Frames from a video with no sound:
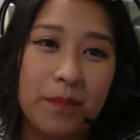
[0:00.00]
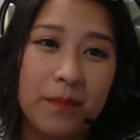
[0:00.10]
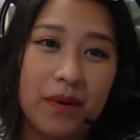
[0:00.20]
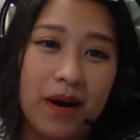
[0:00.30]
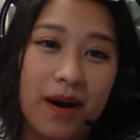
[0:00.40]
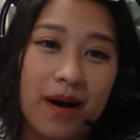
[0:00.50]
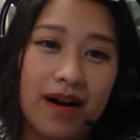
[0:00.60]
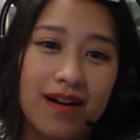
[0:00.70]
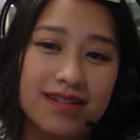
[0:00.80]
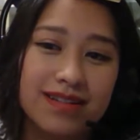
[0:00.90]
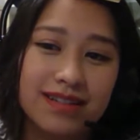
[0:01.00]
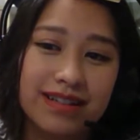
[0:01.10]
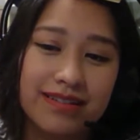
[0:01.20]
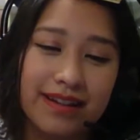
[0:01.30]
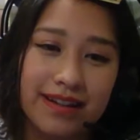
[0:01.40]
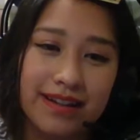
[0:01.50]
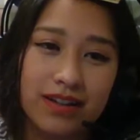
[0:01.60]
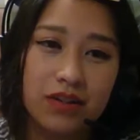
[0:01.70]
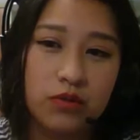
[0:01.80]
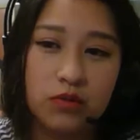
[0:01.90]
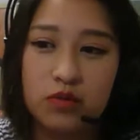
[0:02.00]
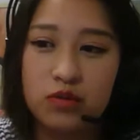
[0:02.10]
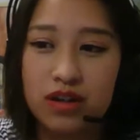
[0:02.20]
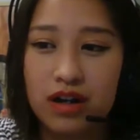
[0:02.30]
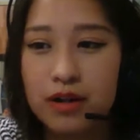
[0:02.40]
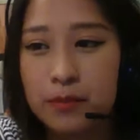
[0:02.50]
But honestly, like you gotta